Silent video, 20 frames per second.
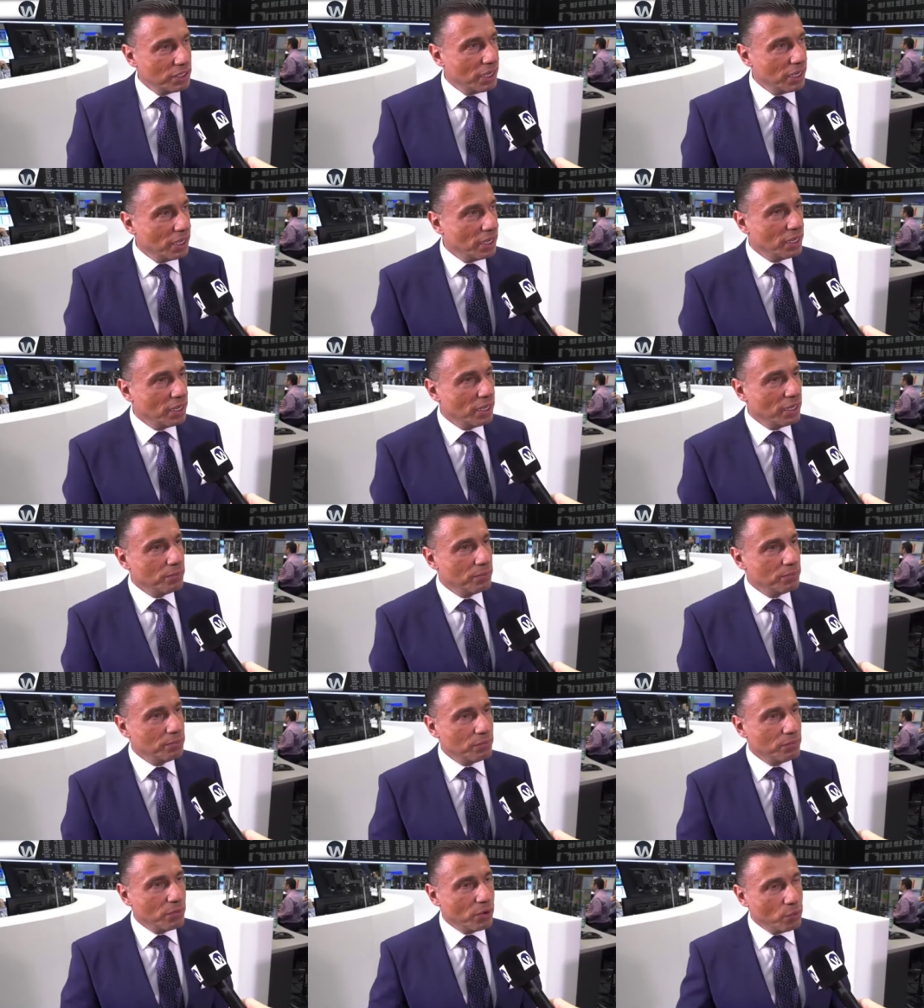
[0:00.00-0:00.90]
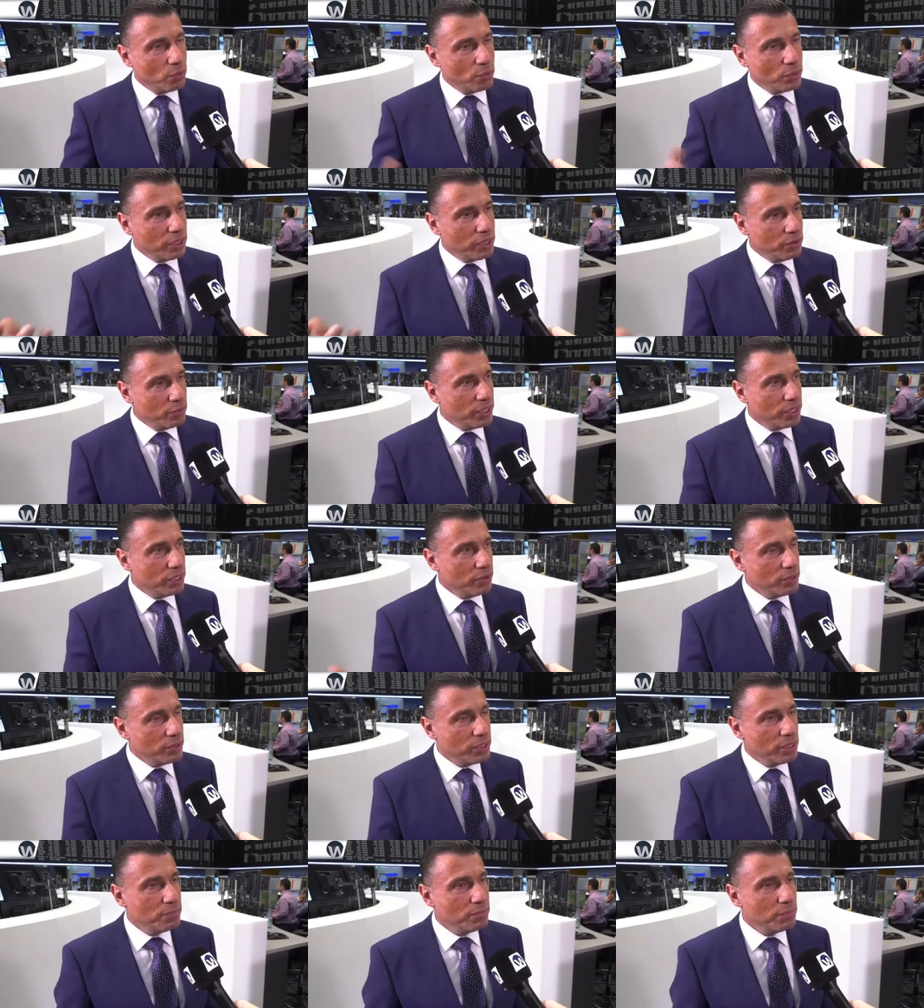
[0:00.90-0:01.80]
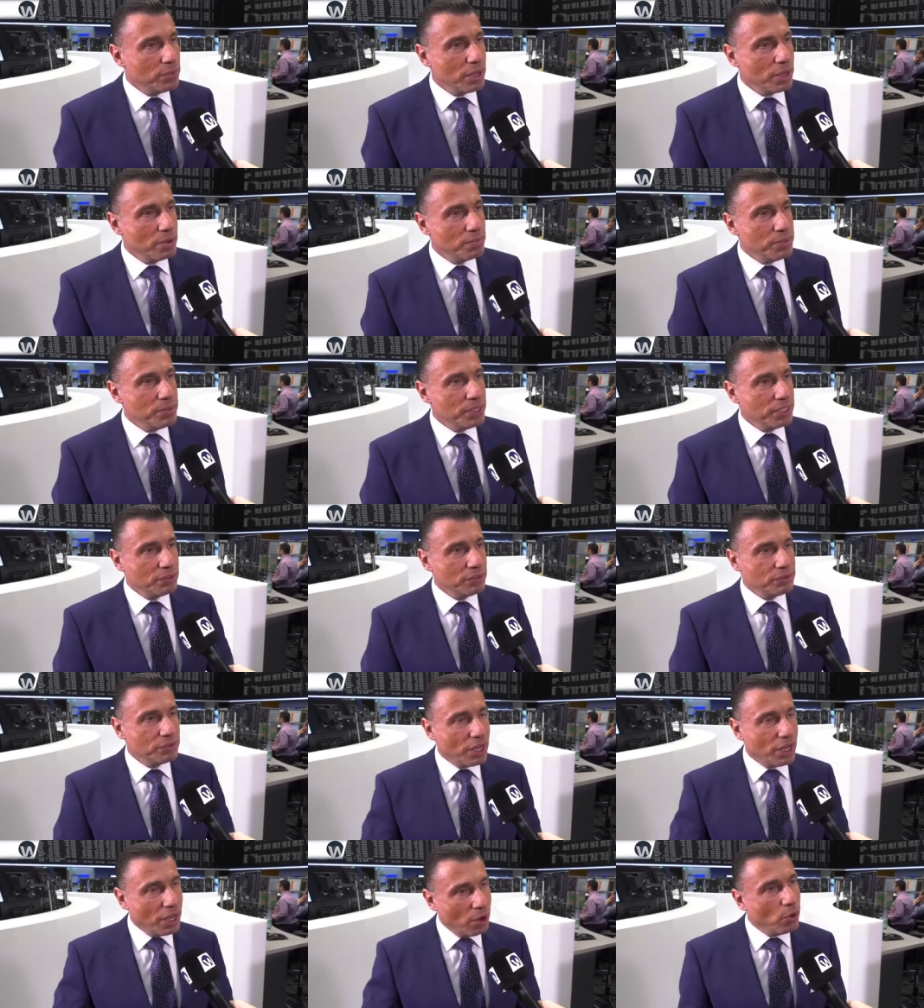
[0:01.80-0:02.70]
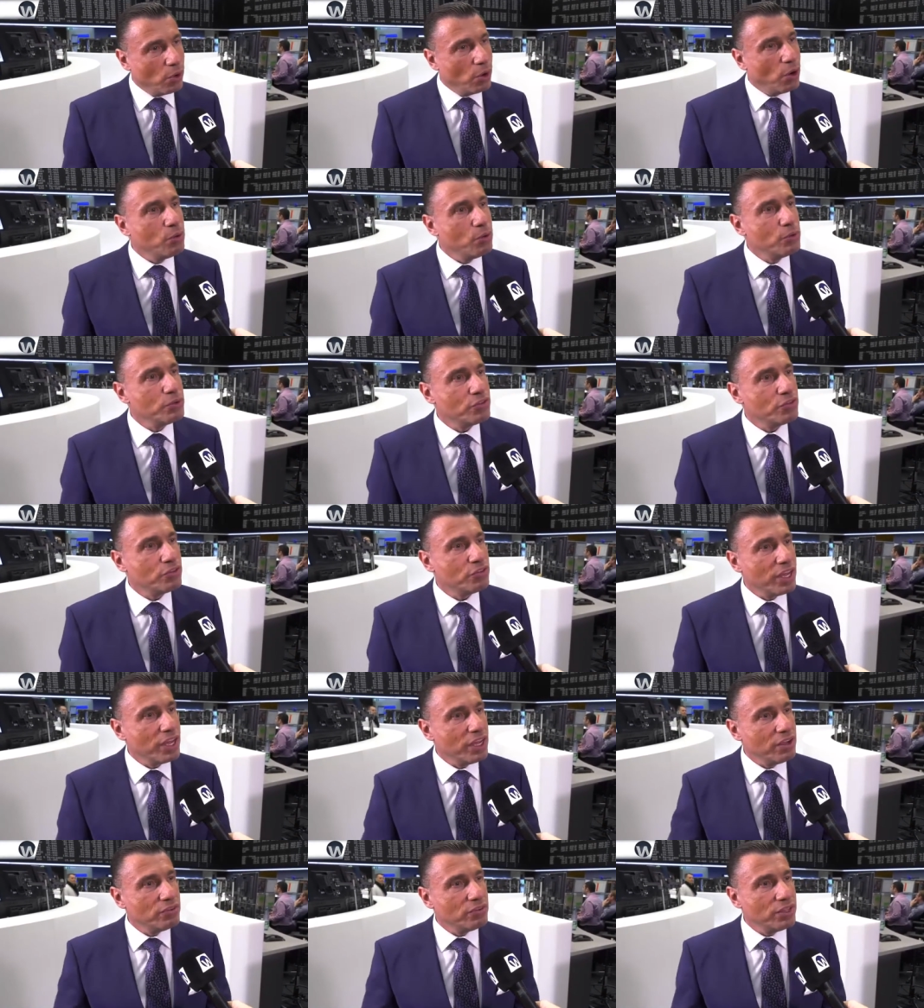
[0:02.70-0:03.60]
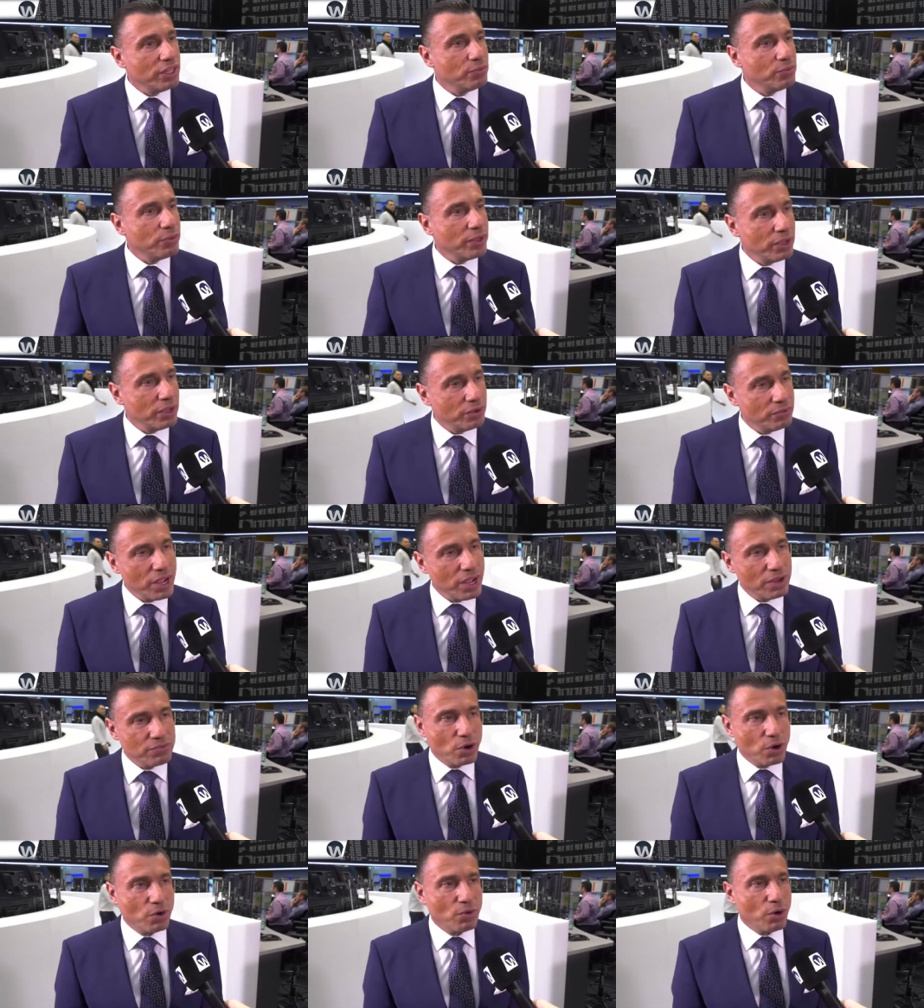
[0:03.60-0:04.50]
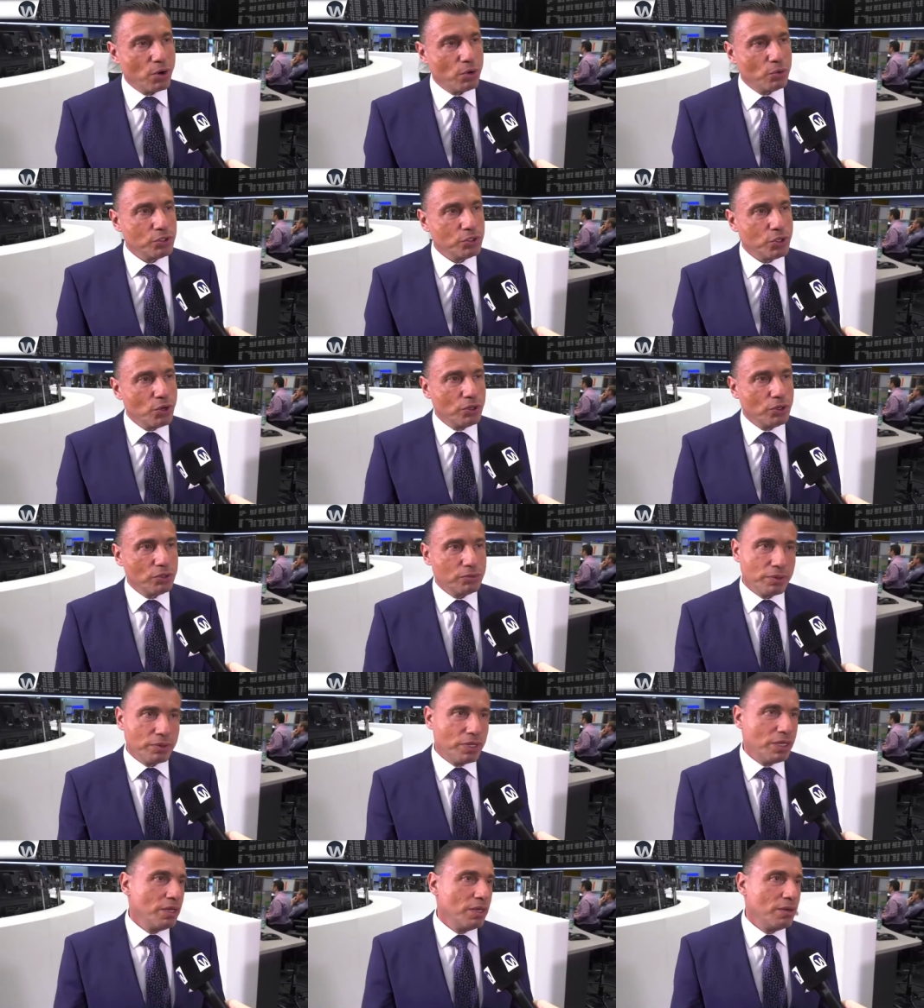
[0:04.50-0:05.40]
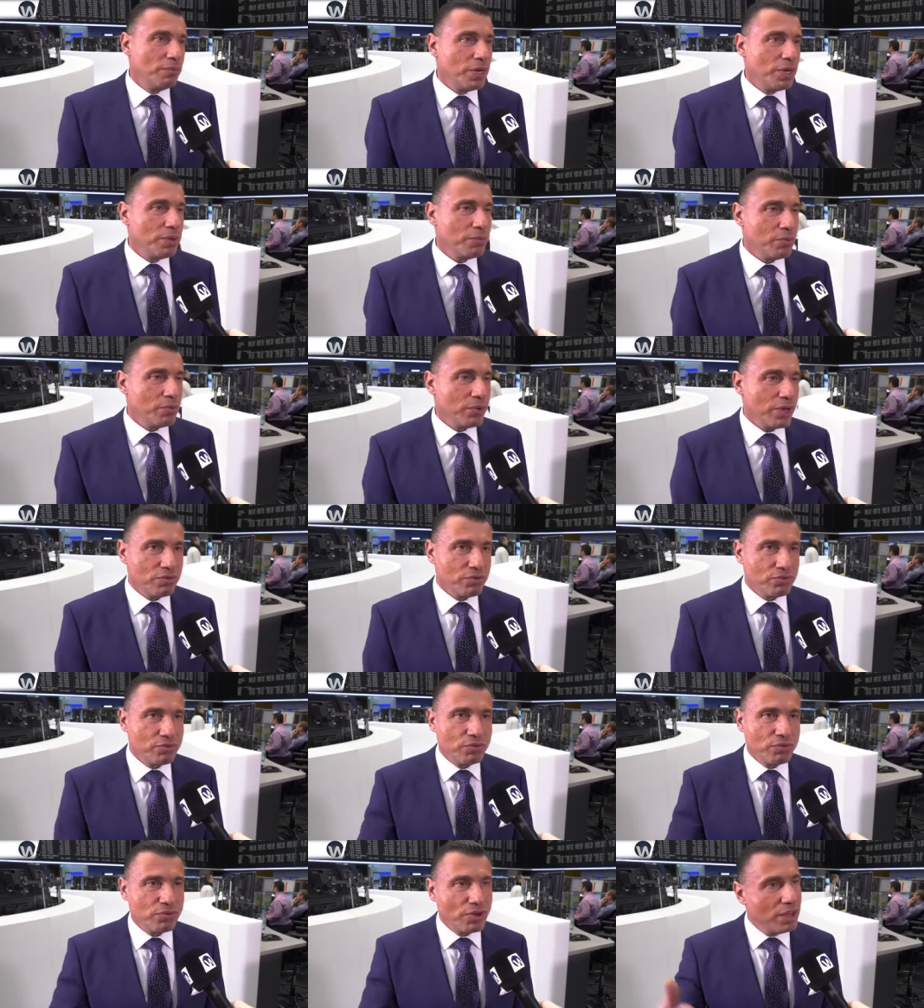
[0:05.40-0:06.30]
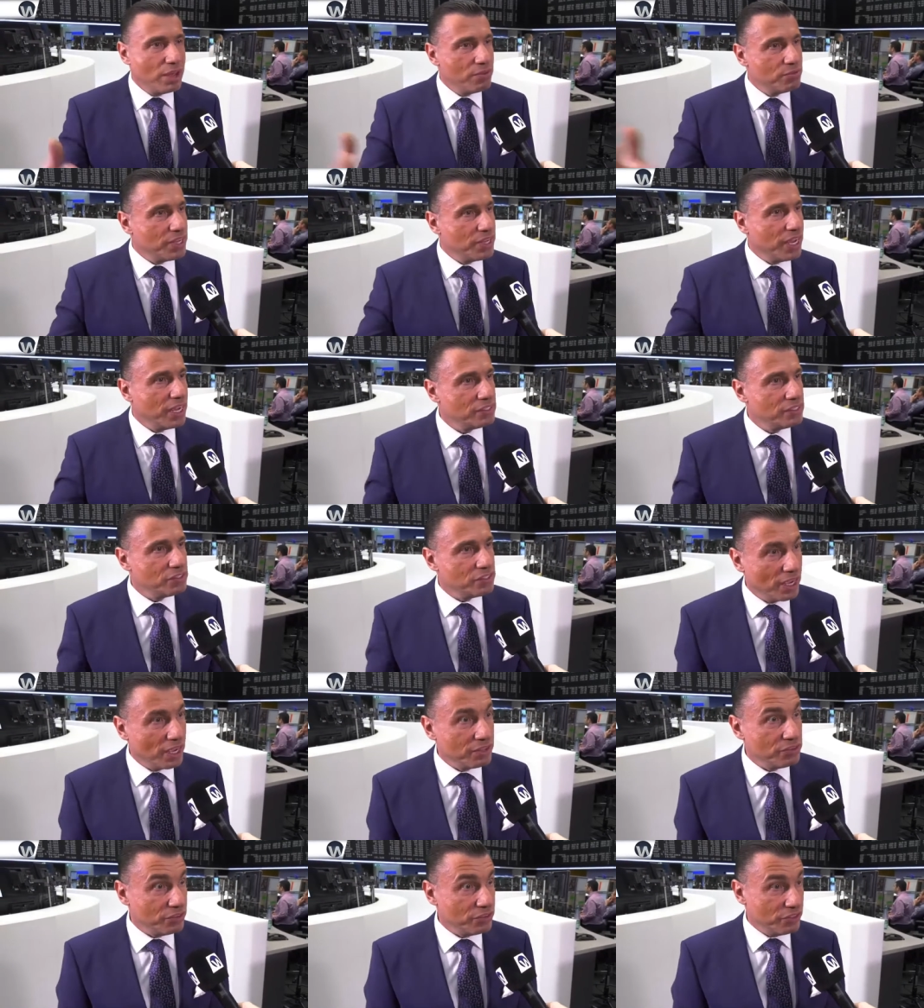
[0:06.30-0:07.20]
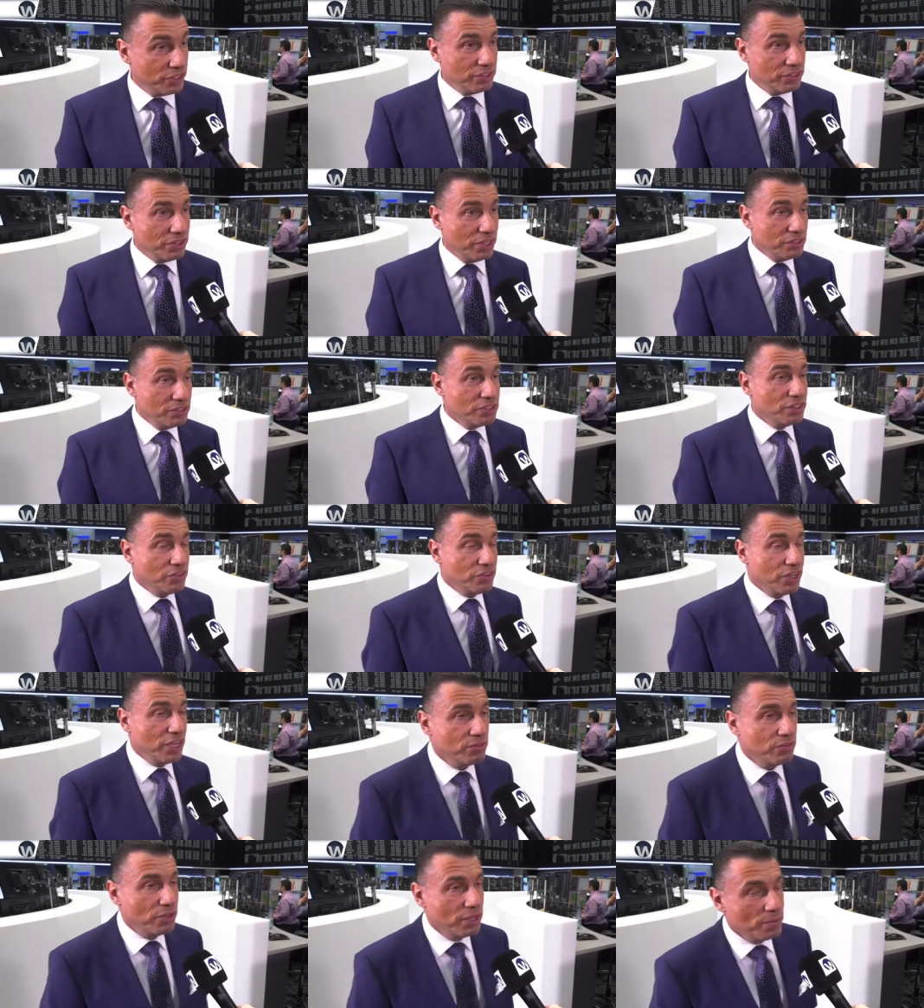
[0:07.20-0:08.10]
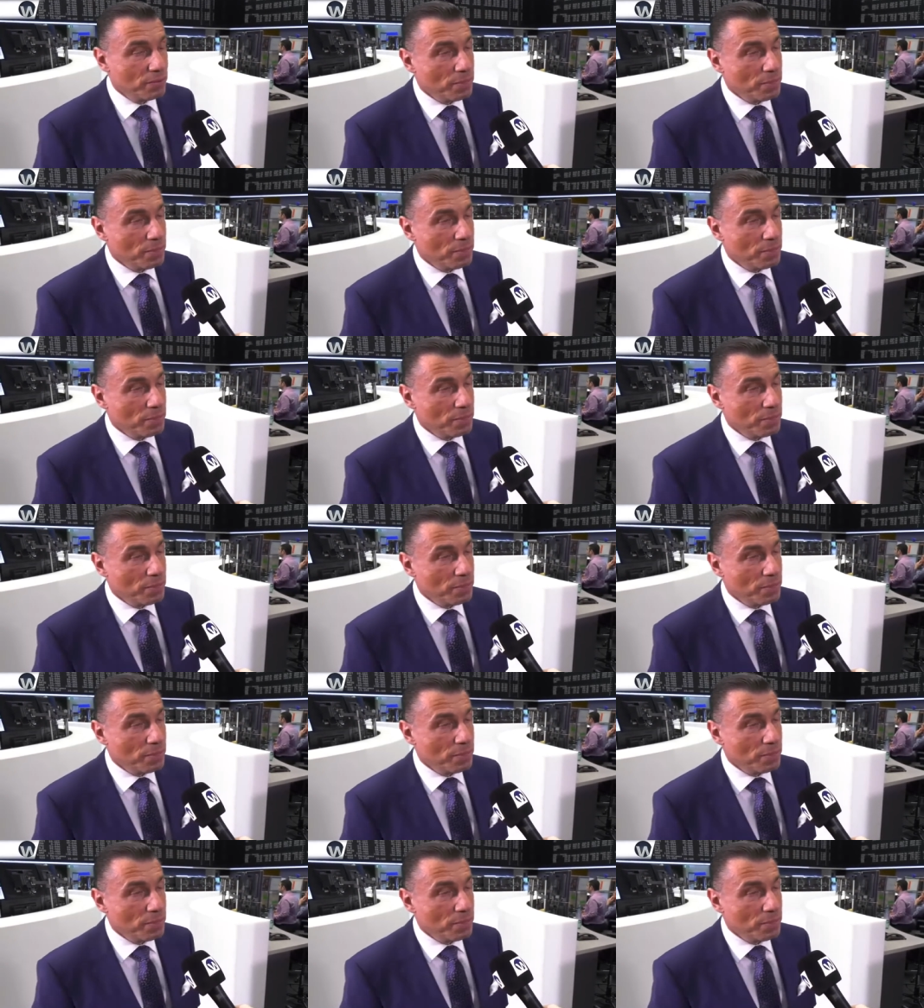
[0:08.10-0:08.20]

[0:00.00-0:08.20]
Um, we we, we uh, build our own safe that we, we have our own gold. Maybe we have five, ten tons in, in the safe.